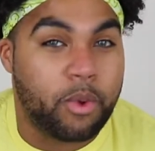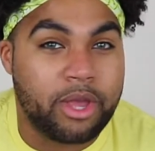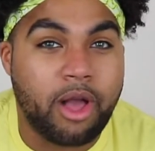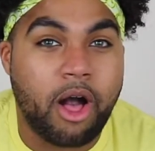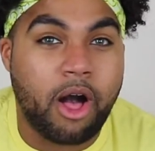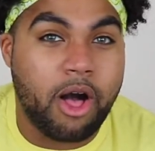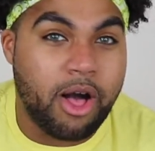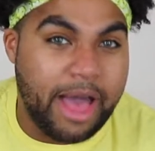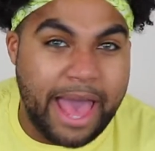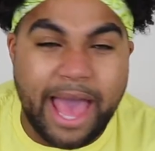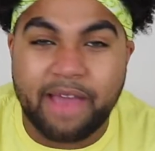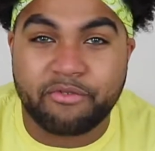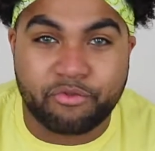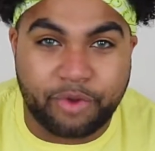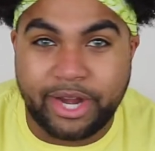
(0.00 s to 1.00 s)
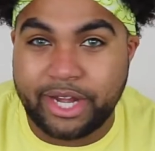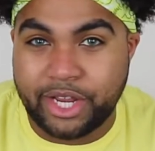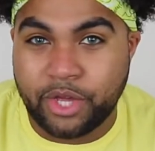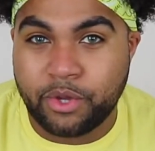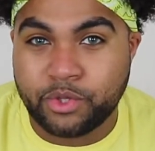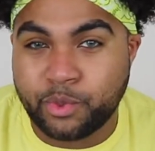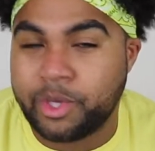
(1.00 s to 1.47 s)
We all have
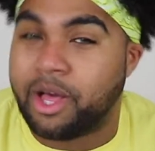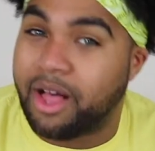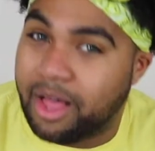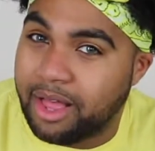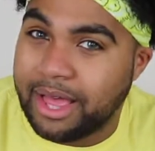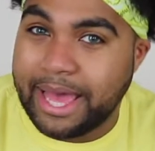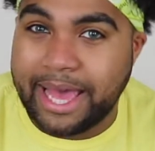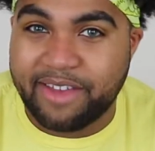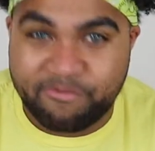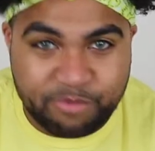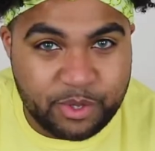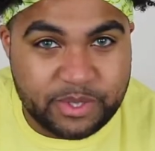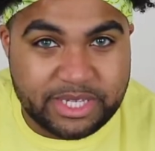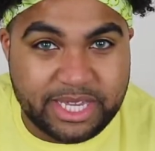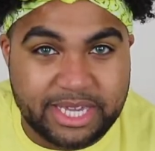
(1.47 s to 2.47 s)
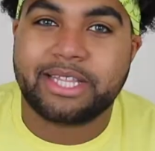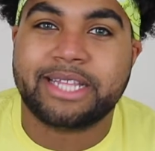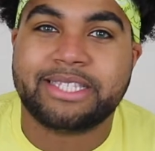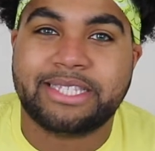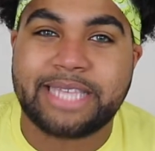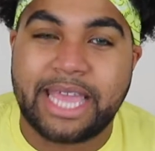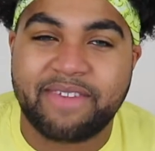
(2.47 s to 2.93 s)
radios. We all have music.
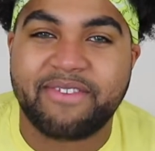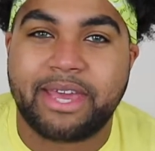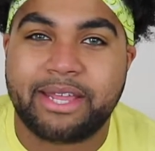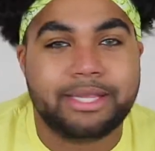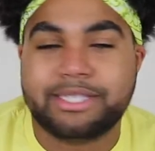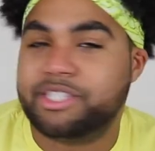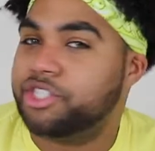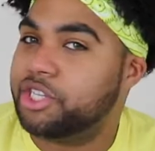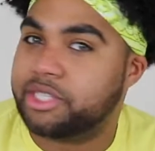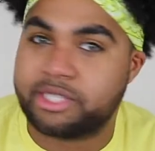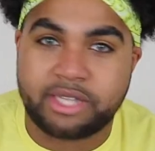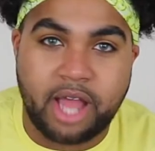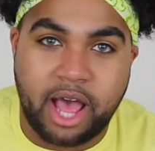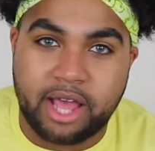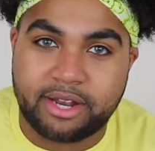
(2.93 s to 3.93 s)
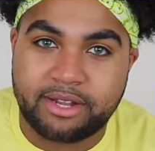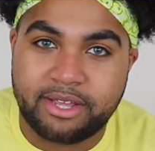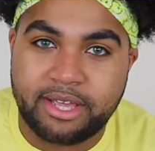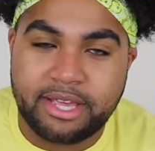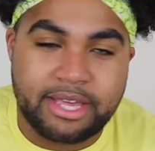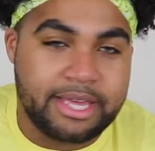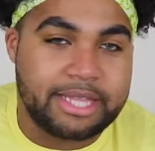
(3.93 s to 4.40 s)
Let's save it. Let's just not.
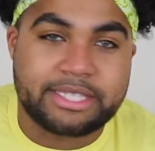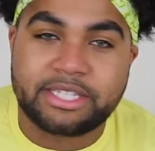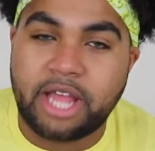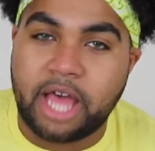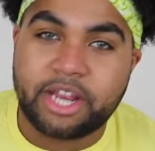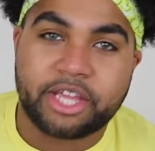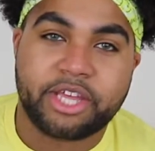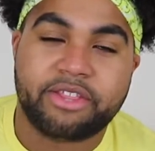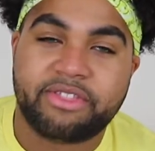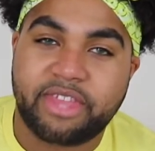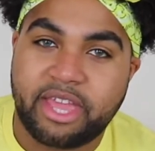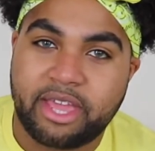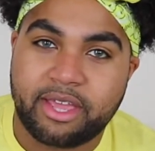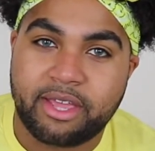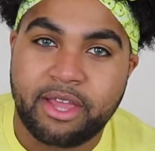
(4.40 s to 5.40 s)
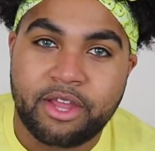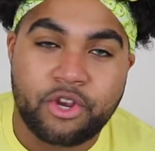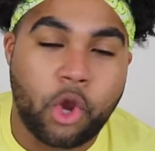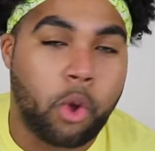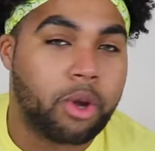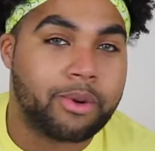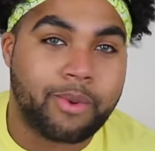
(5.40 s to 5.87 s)
It's not a good thing.
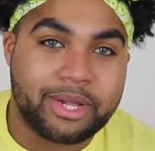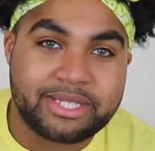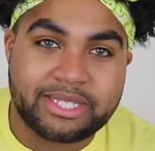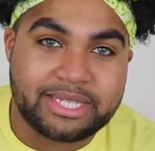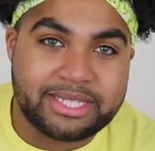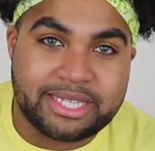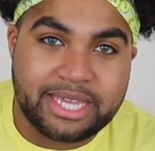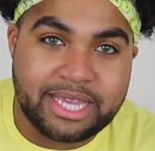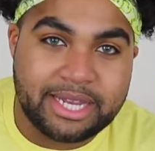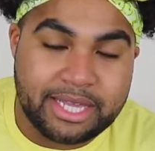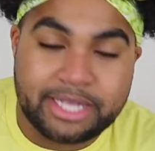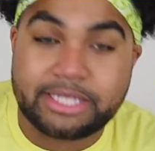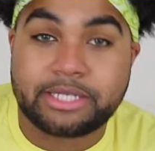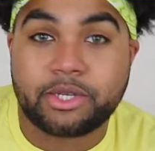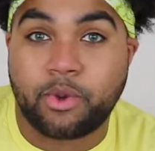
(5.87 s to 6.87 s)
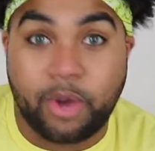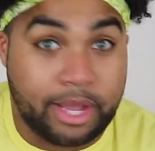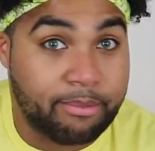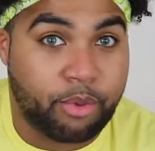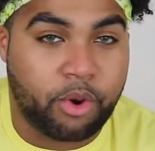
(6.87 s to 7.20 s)
No one wants to see it. It's quite